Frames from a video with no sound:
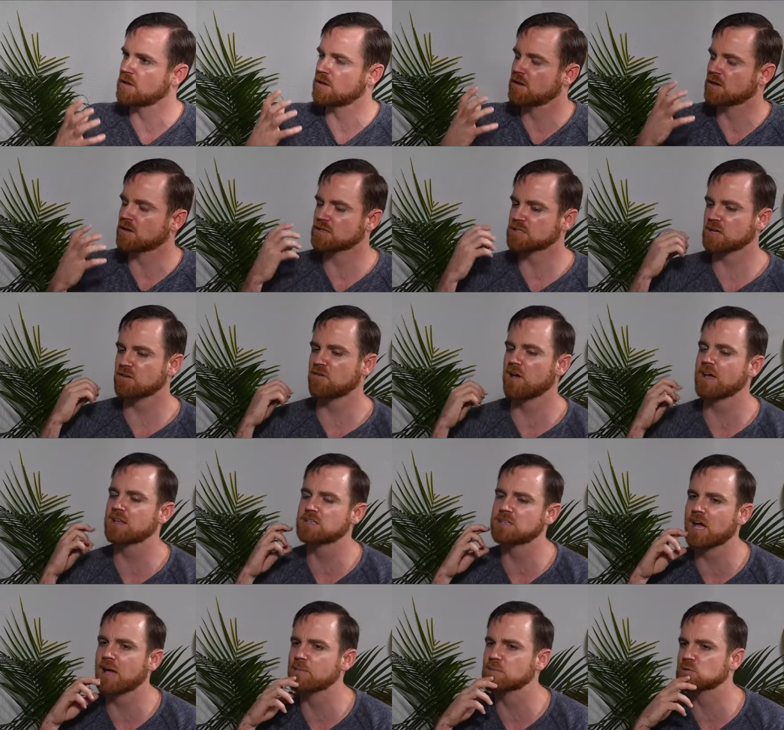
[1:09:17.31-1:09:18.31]
Because I've had
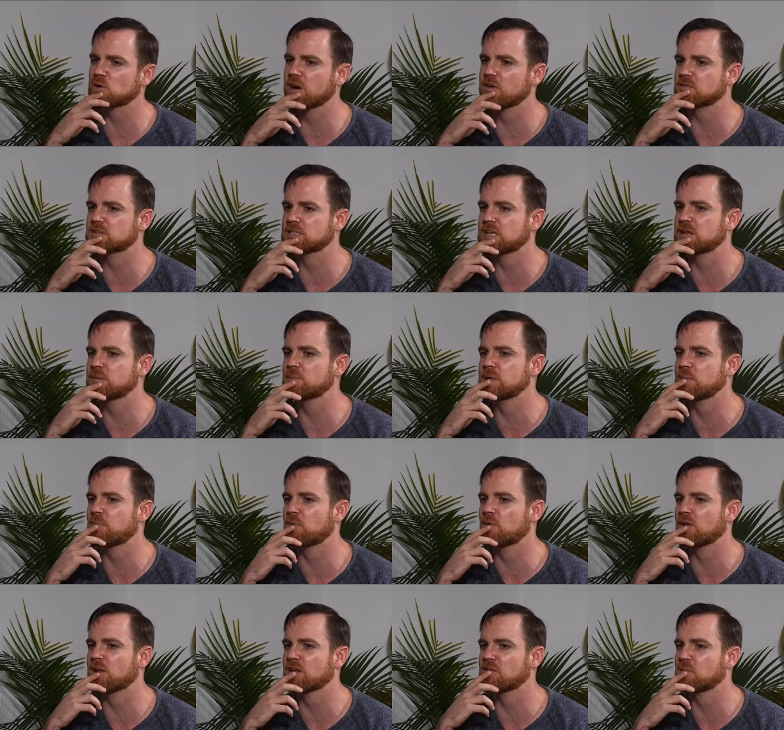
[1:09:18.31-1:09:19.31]
times where I've seen
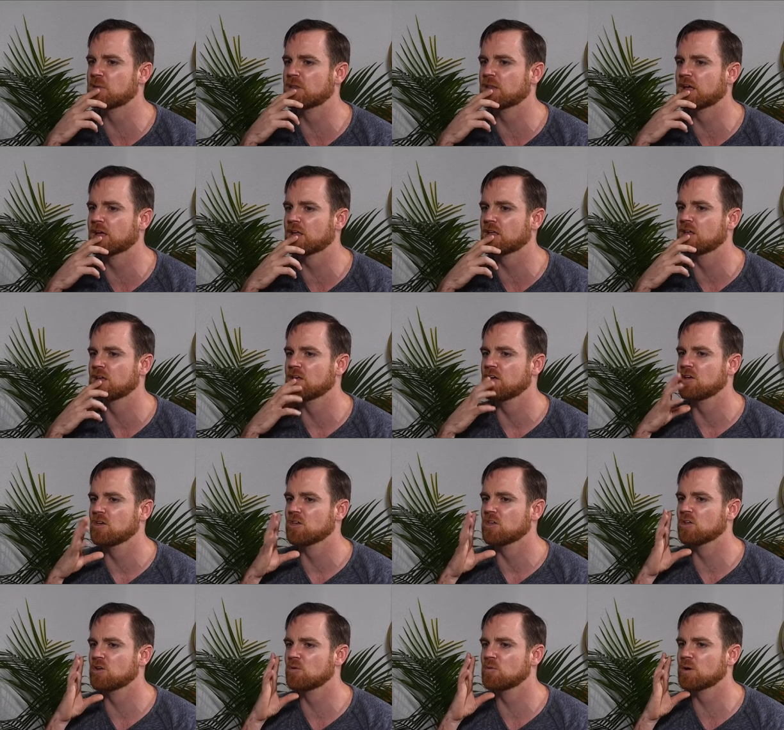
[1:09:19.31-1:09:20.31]
people and I've been like,
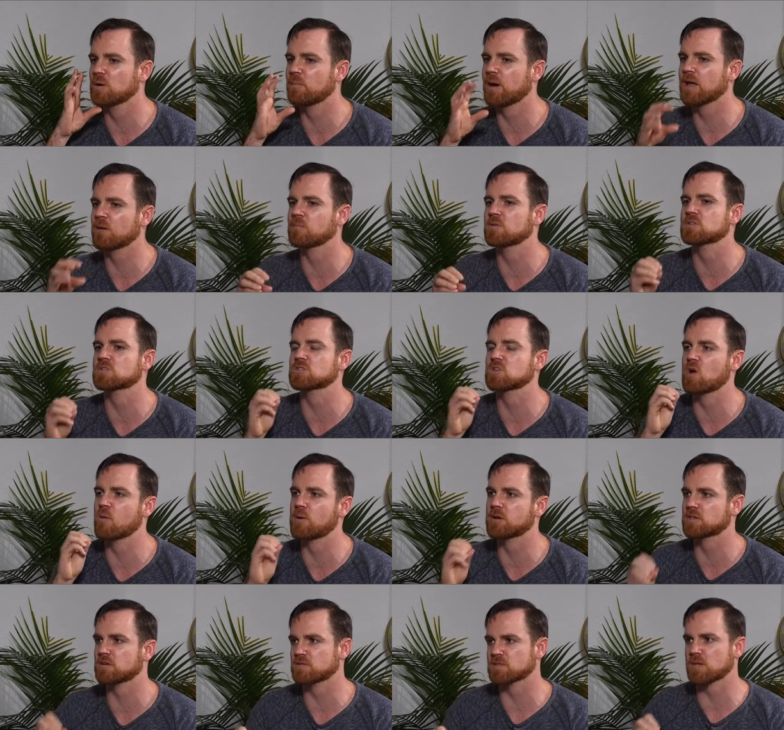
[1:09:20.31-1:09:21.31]
you remind me so
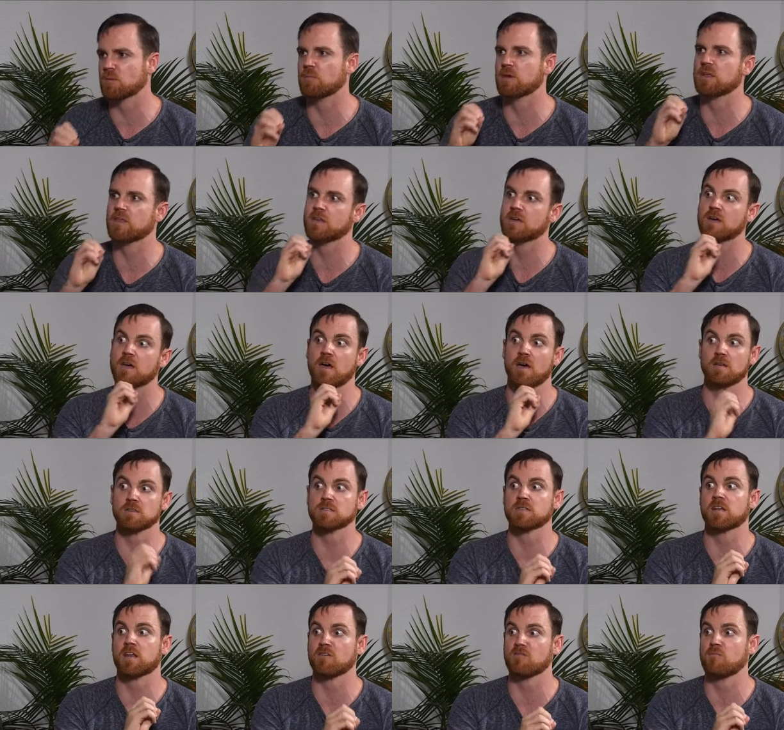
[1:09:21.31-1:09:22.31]
much of somebody else
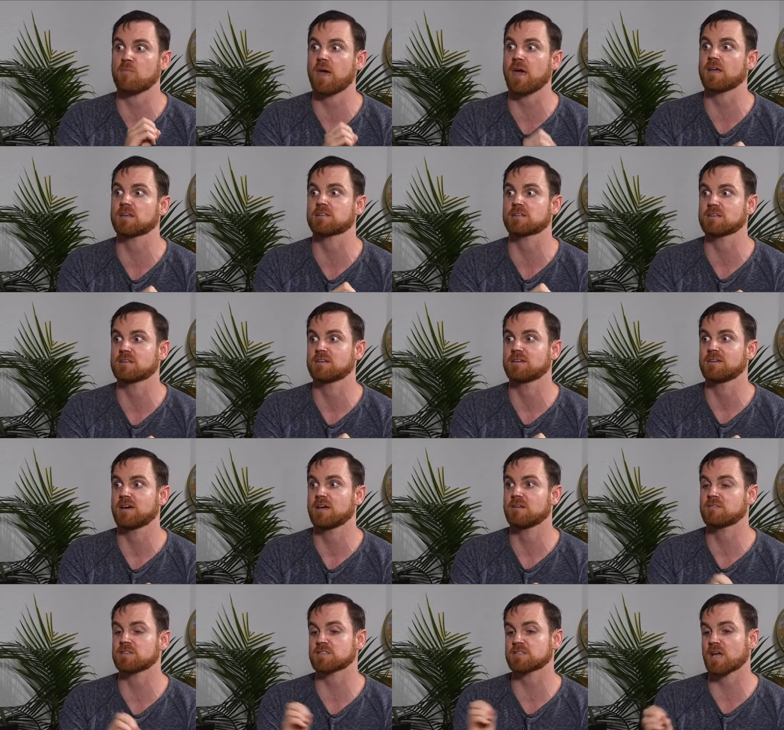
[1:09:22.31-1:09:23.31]
that I've met. Mm-hmm.
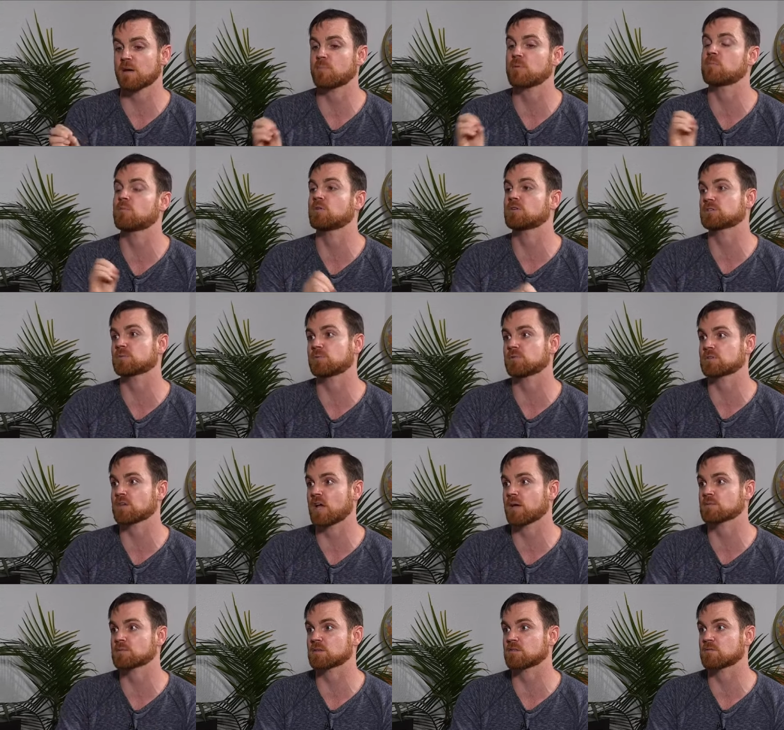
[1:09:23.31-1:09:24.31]
Uh, this has happened multiple
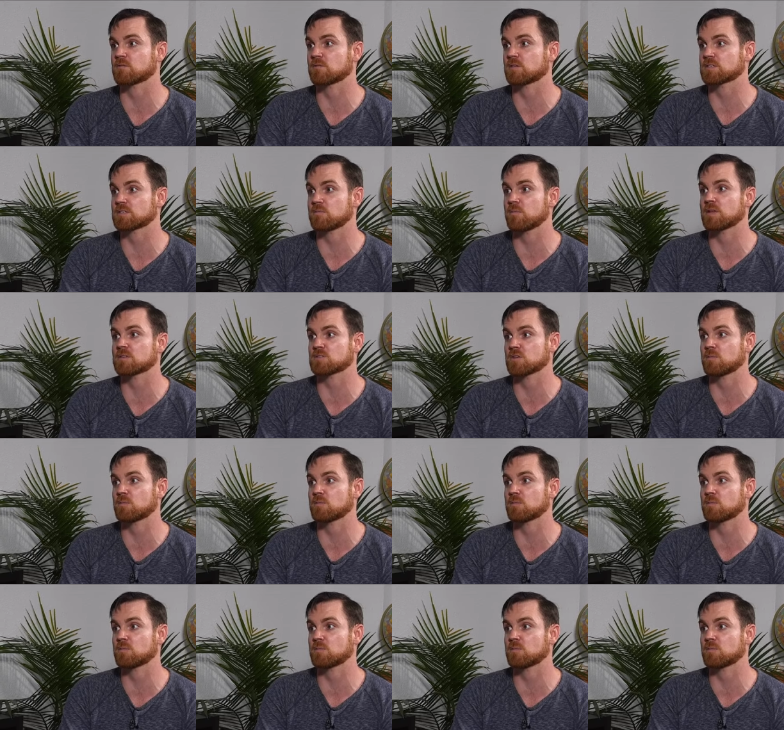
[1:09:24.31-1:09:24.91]
times. Totally. Because I met yeah.